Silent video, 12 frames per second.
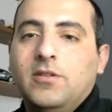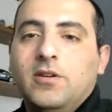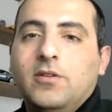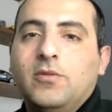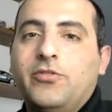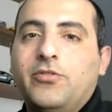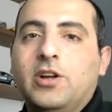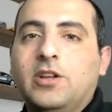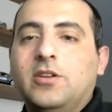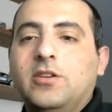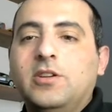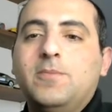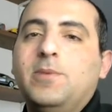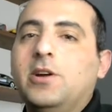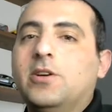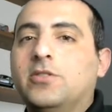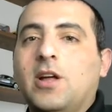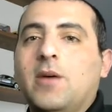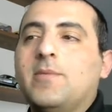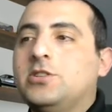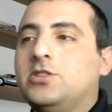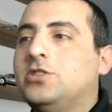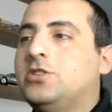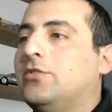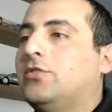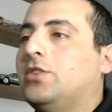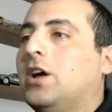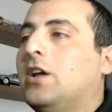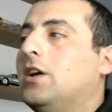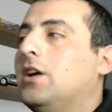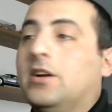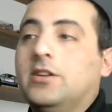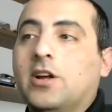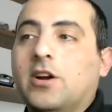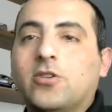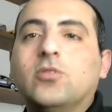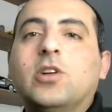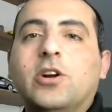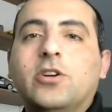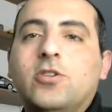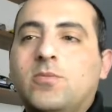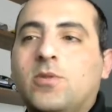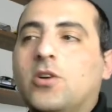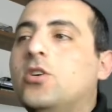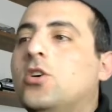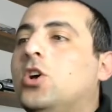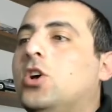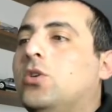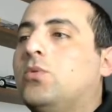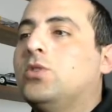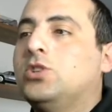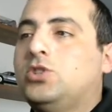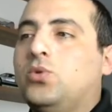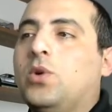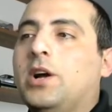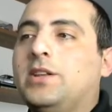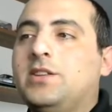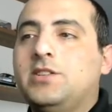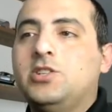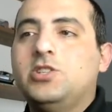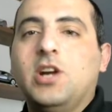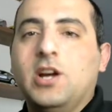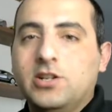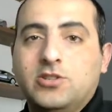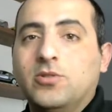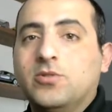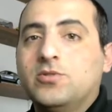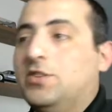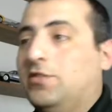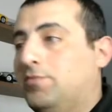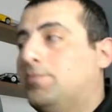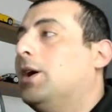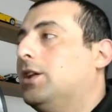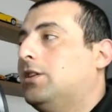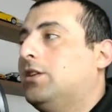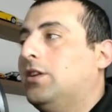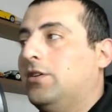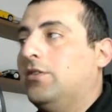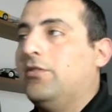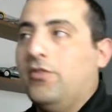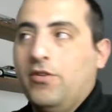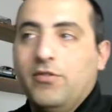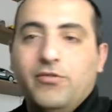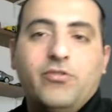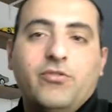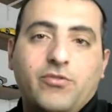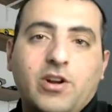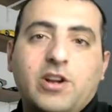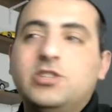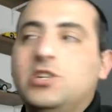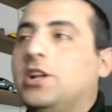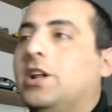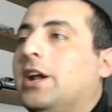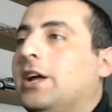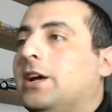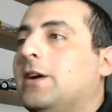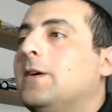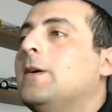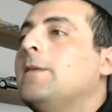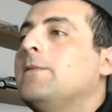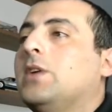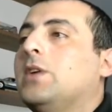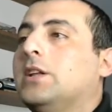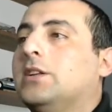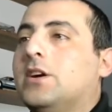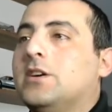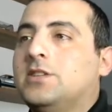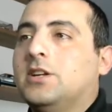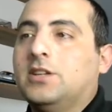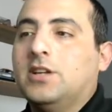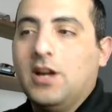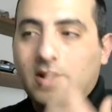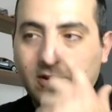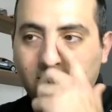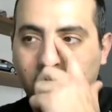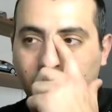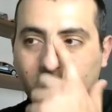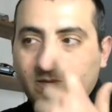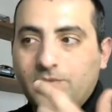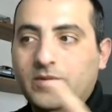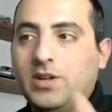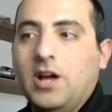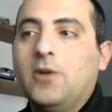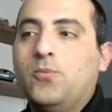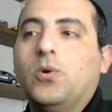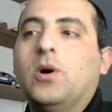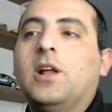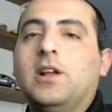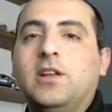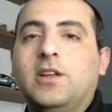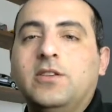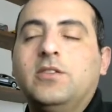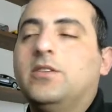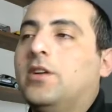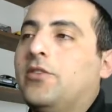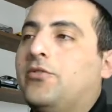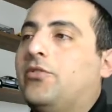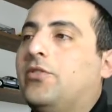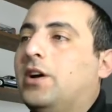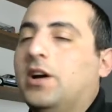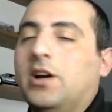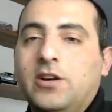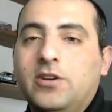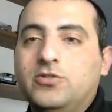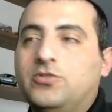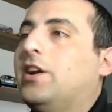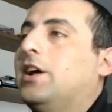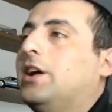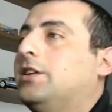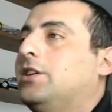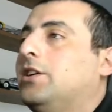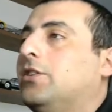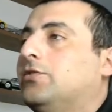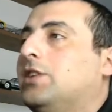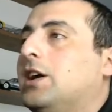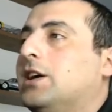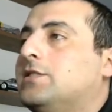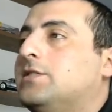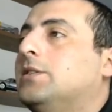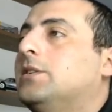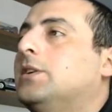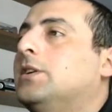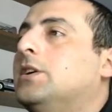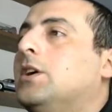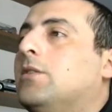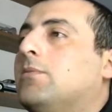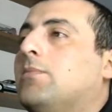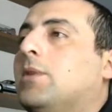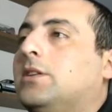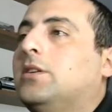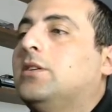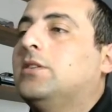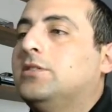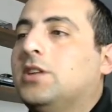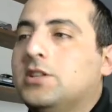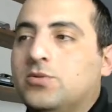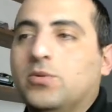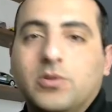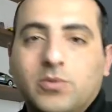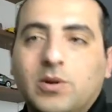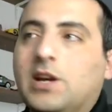had Nibiru, Dimension Shifter and Dark Ruler No More, which were TCG exclusive but very generic, and cards that can help well in a huge variety of decks. But that's what we get,